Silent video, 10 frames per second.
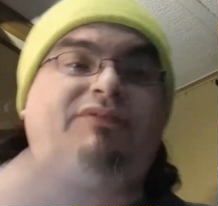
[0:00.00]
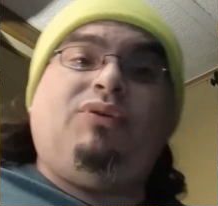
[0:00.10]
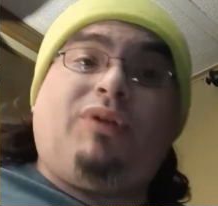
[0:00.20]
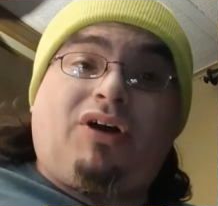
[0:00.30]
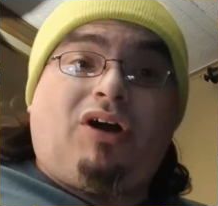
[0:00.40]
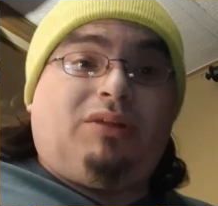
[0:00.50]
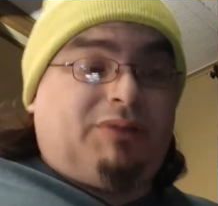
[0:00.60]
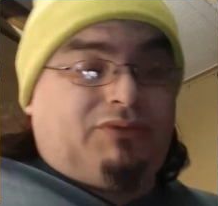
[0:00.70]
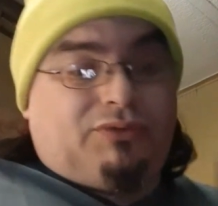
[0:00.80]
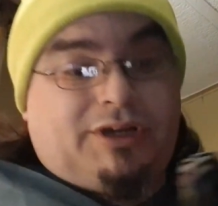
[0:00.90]
want to call them
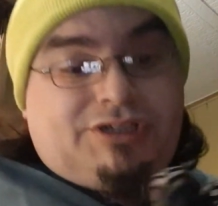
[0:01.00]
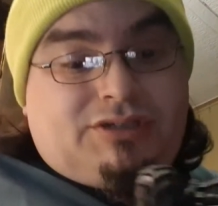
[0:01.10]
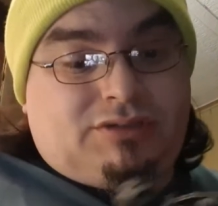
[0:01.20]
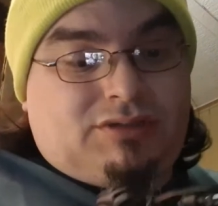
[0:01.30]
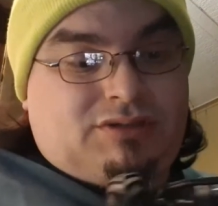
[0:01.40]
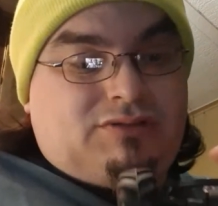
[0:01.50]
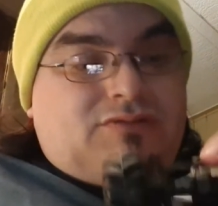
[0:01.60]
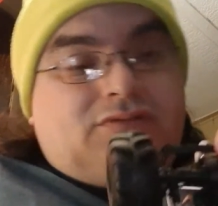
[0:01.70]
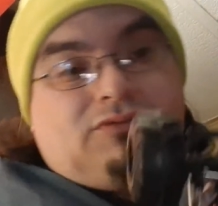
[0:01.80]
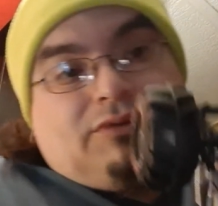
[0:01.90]
differentials,
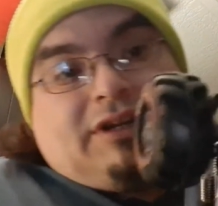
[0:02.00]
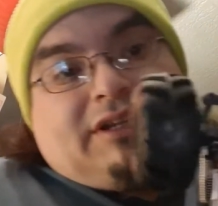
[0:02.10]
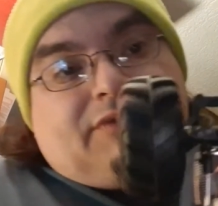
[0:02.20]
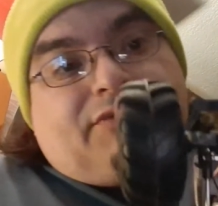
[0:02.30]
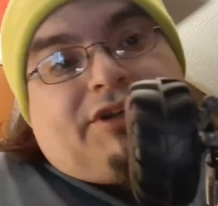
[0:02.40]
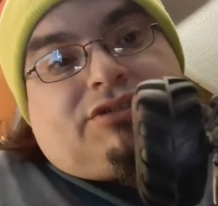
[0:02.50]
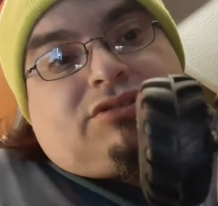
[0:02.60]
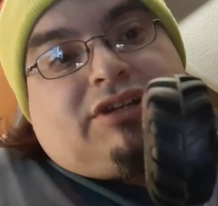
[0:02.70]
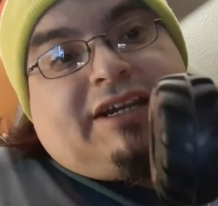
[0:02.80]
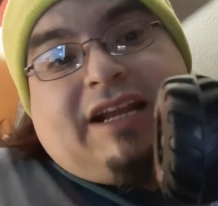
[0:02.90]
where the differentials
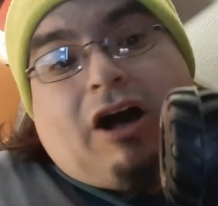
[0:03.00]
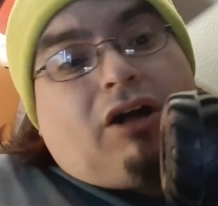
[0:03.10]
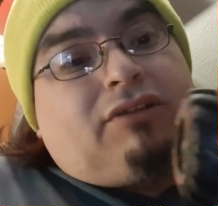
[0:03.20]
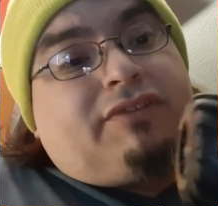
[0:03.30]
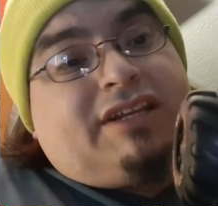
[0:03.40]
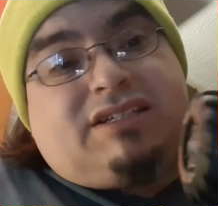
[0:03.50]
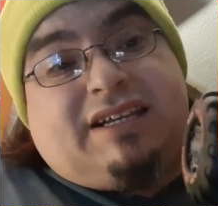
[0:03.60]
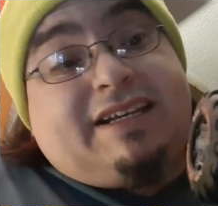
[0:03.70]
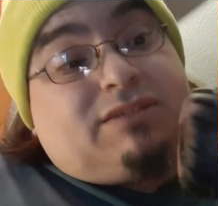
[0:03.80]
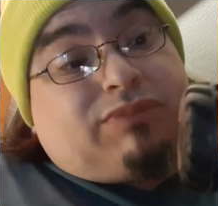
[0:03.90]
are hidden, all of this
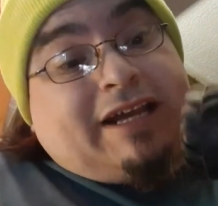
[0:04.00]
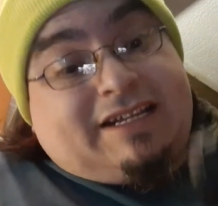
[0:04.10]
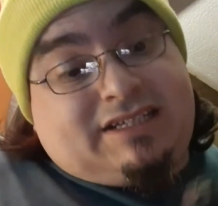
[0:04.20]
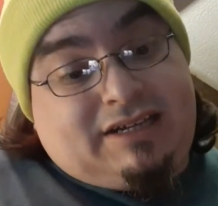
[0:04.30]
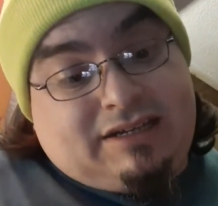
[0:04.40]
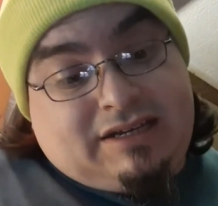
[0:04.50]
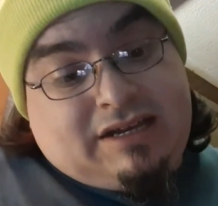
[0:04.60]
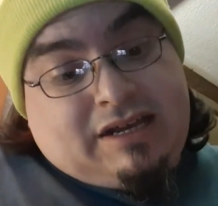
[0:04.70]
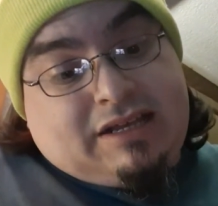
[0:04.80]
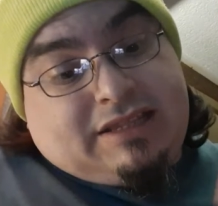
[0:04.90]
is plastic.
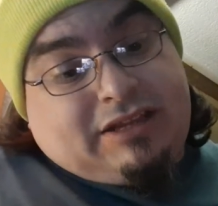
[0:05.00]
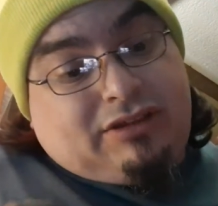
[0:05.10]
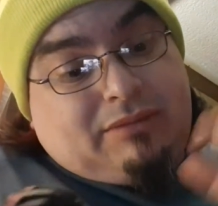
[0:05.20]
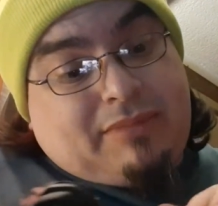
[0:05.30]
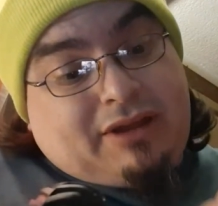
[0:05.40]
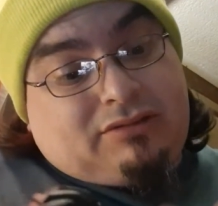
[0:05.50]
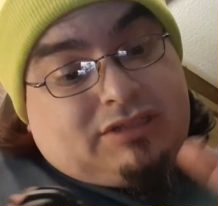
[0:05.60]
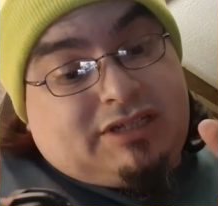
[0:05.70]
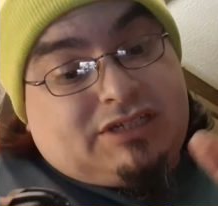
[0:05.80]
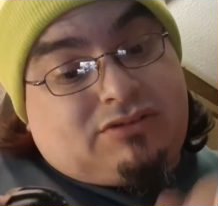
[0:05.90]
The only metal
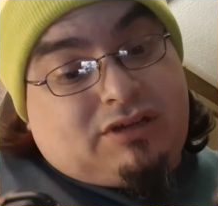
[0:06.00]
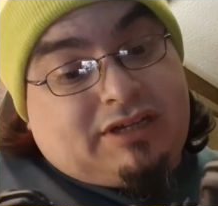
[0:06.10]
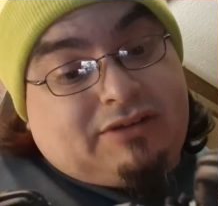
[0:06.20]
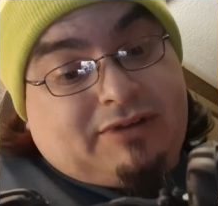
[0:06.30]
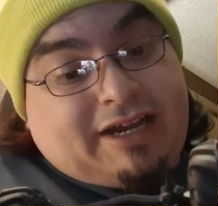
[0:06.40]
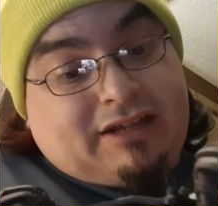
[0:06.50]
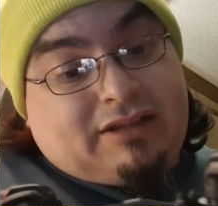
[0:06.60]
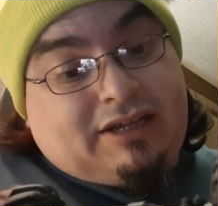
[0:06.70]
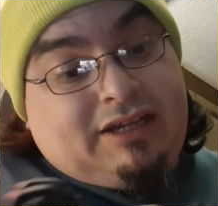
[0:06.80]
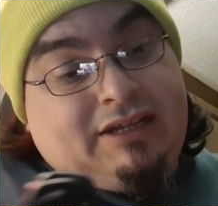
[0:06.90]
to this truck in
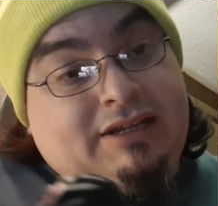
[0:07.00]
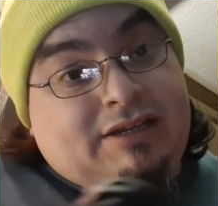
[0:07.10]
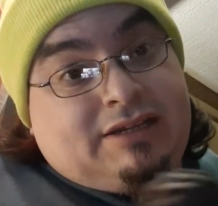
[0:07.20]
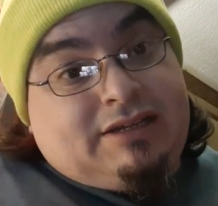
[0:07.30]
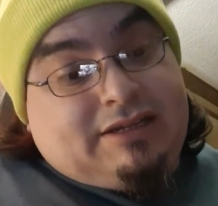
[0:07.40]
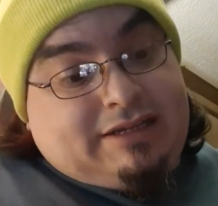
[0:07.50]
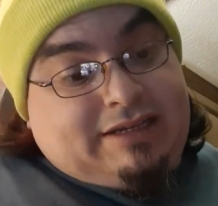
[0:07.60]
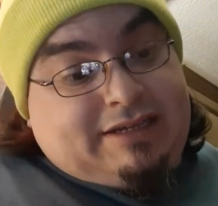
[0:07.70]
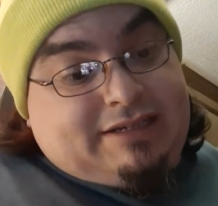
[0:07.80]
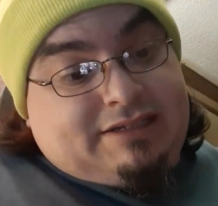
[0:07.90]
reality
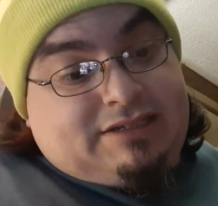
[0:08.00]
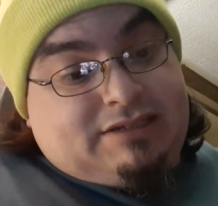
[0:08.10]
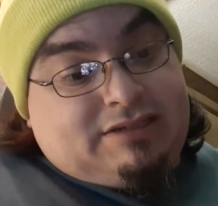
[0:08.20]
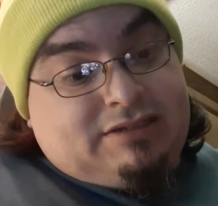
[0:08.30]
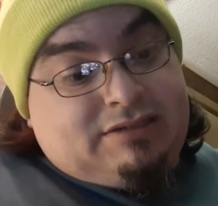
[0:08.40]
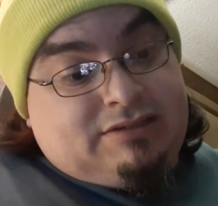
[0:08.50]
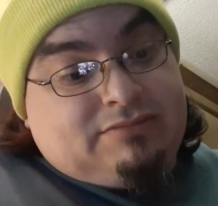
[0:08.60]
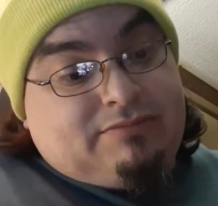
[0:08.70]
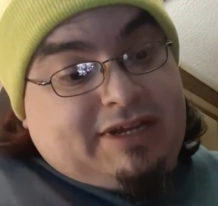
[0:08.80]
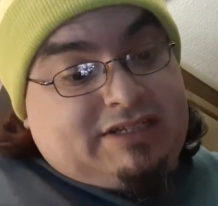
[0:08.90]
is
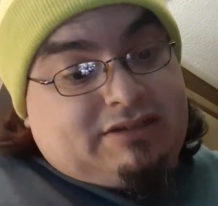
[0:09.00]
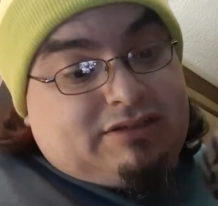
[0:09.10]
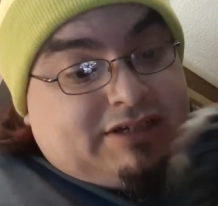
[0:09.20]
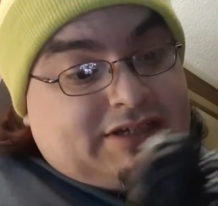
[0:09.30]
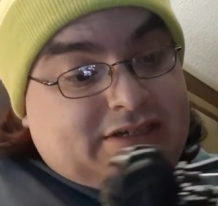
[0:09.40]
basically